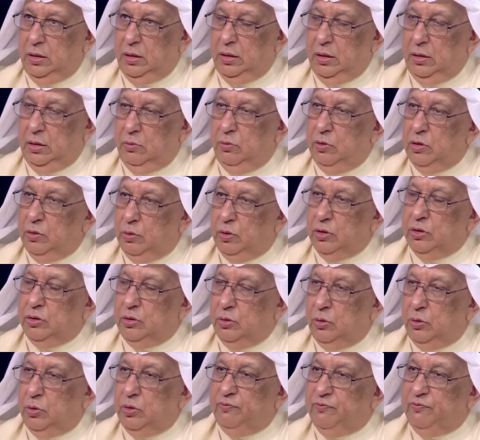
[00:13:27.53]
We want
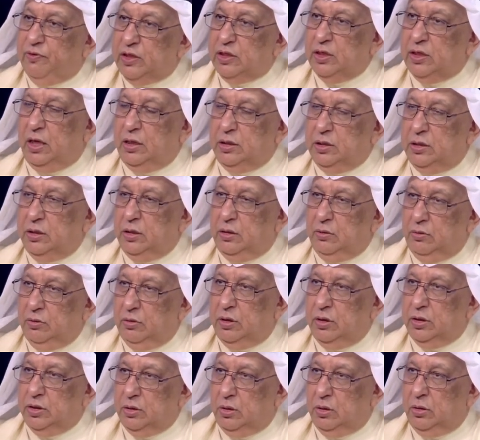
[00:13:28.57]
to emphasize on
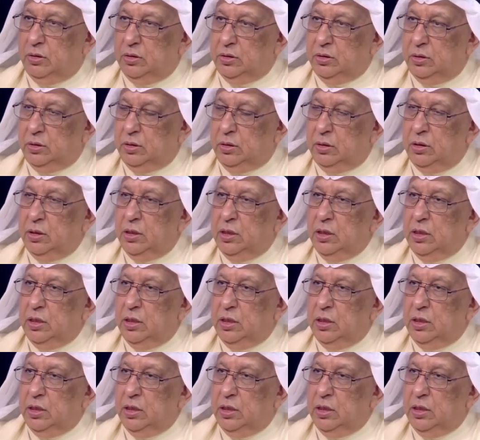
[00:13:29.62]
this also,